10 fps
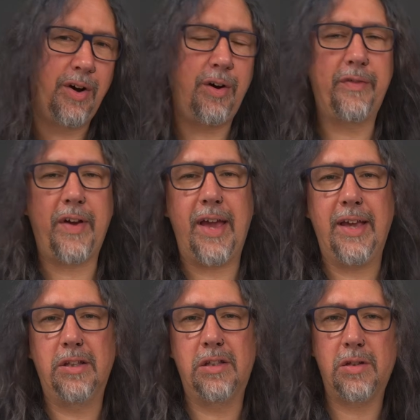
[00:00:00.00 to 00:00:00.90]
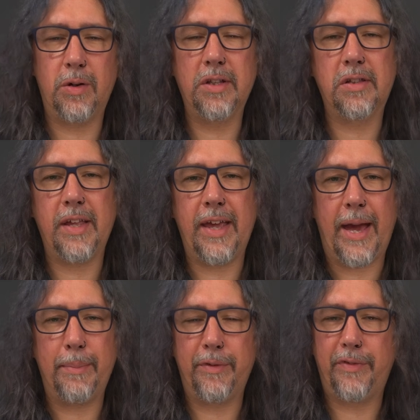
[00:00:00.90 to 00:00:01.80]
of a solid state
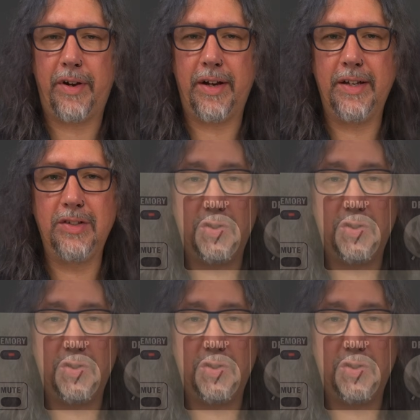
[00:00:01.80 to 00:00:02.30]
amplifier is